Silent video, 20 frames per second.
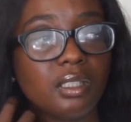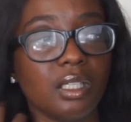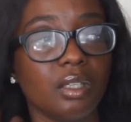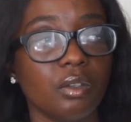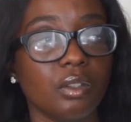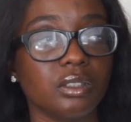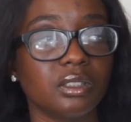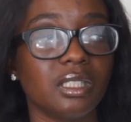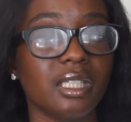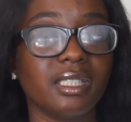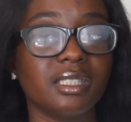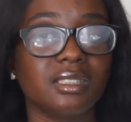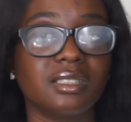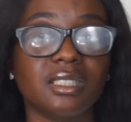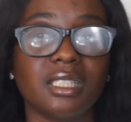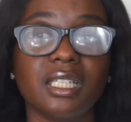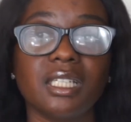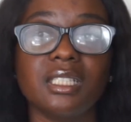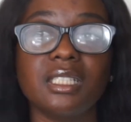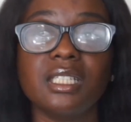I was like
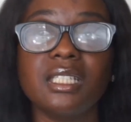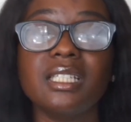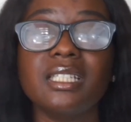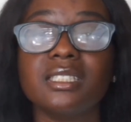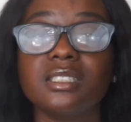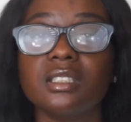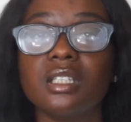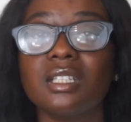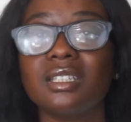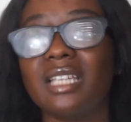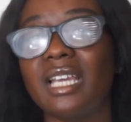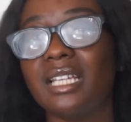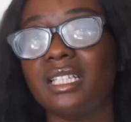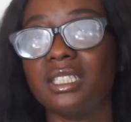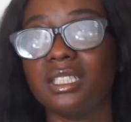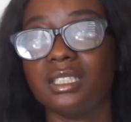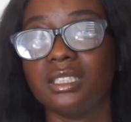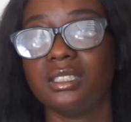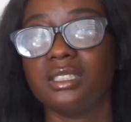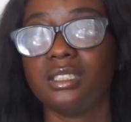saying, it's not that
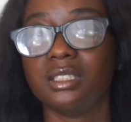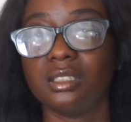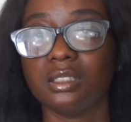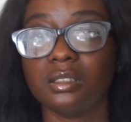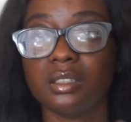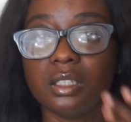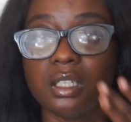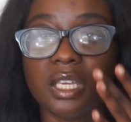easy.